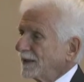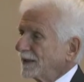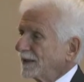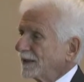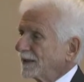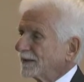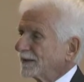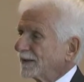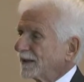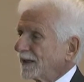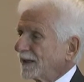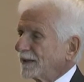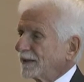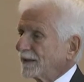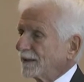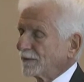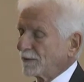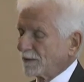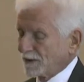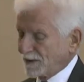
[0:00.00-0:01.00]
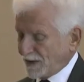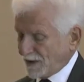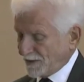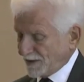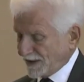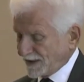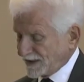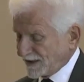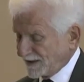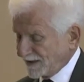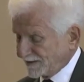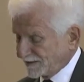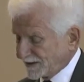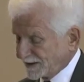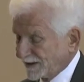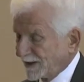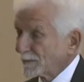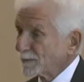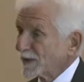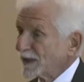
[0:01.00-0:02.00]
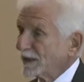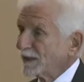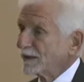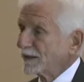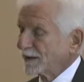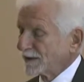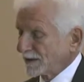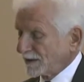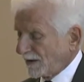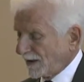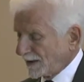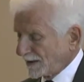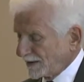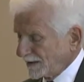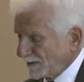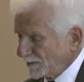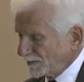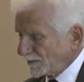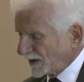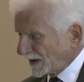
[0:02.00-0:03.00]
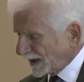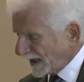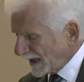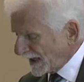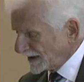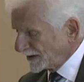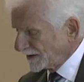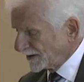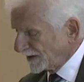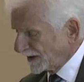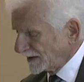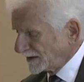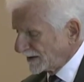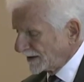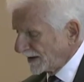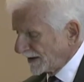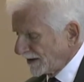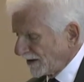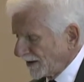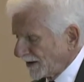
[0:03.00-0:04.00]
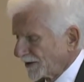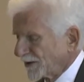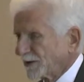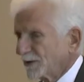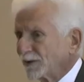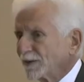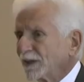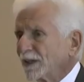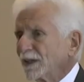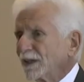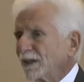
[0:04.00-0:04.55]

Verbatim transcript: that uh, were, are nice enough to let me talk to them, the kind of things that they ought to do.